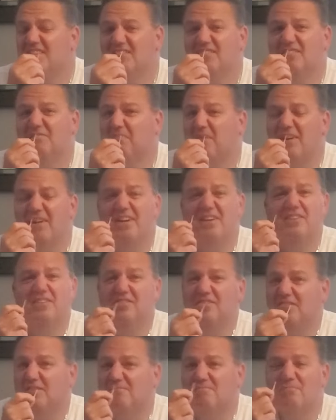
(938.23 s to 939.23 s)

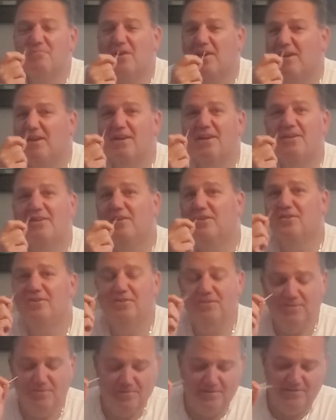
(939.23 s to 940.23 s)
spice and bread and
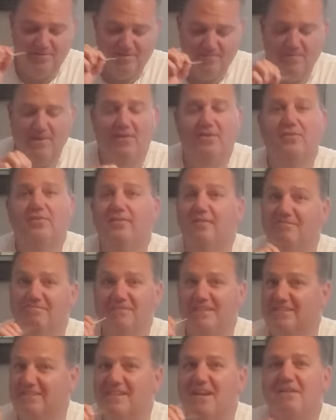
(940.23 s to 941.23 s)
goo in your mouth.
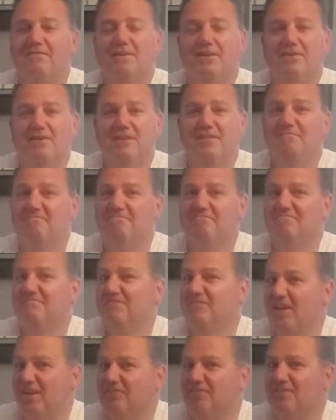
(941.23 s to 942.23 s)
It's not very
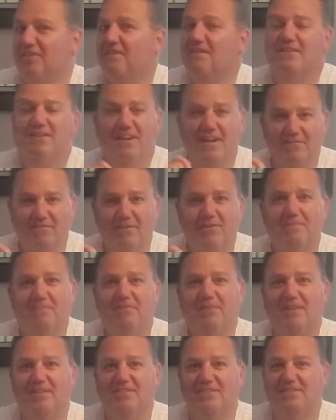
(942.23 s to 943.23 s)
sexy, it's not very
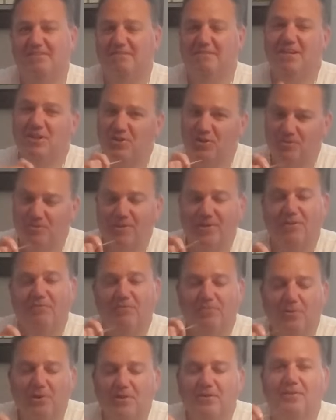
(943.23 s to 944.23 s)
pleasant, and nobody
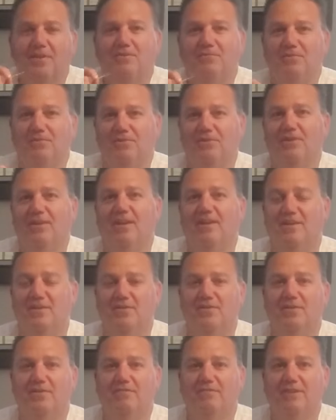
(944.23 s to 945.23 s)
really will look at
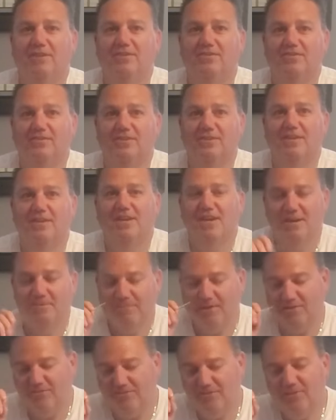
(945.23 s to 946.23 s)
you in the face.
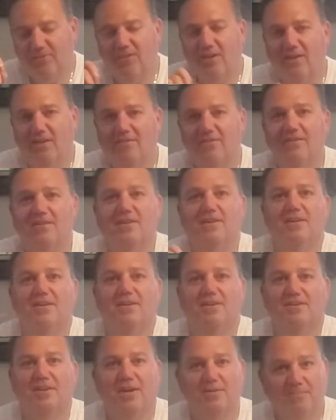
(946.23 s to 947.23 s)
But with
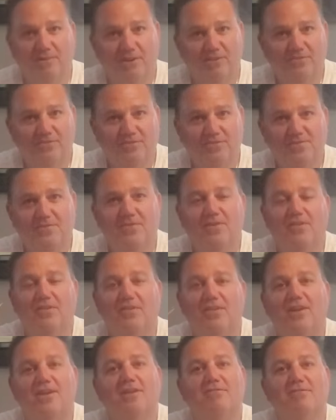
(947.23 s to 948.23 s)
that, God bless you.
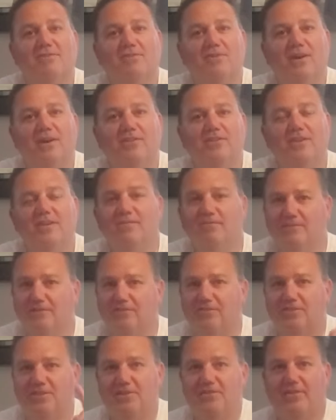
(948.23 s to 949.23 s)
Thank you for watching.
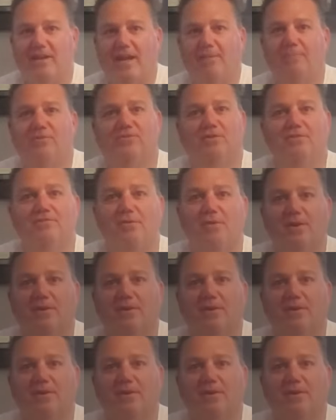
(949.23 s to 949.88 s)
We'll see you episode